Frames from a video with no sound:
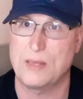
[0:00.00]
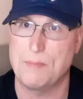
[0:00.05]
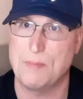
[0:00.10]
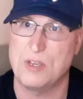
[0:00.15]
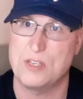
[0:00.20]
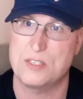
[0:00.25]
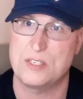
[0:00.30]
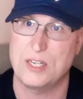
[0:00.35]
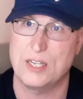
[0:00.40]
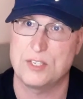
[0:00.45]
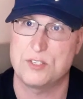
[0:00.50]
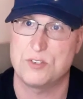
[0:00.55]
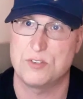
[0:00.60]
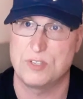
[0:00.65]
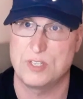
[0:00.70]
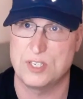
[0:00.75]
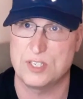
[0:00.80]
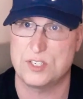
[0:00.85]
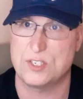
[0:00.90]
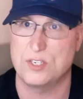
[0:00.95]
must answer
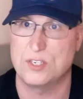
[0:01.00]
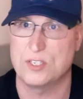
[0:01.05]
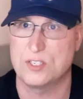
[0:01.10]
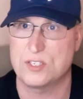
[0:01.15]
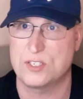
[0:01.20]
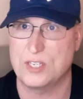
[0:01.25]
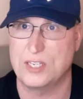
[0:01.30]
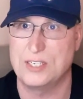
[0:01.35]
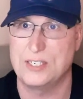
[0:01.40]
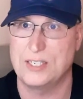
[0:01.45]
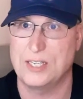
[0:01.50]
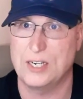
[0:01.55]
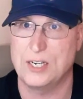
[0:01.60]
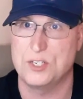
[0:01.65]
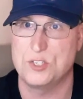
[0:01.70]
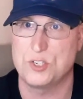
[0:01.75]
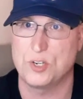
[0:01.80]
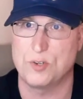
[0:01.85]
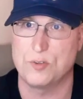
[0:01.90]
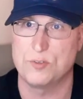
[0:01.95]
this and it's Indiana
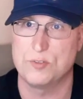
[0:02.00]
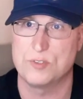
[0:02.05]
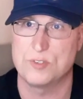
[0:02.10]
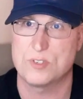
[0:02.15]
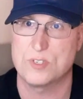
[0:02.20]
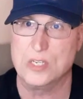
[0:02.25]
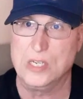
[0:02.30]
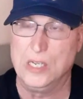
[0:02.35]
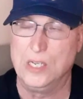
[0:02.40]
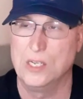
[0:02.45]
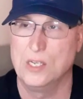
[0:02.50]
Jones.